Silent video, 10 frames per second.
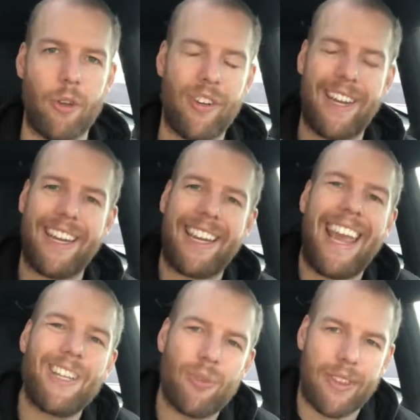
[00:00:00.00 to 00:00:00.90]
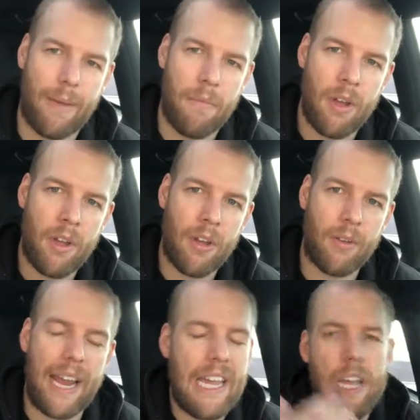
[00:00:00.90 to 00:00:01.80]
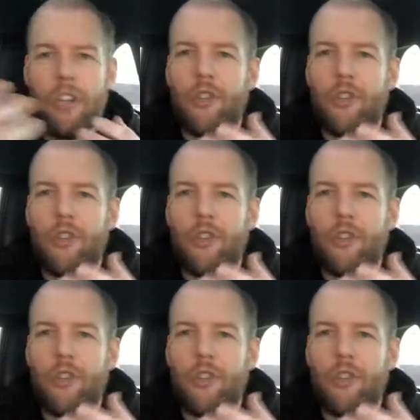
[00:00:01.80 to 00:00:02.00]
You didn't engage with them, right?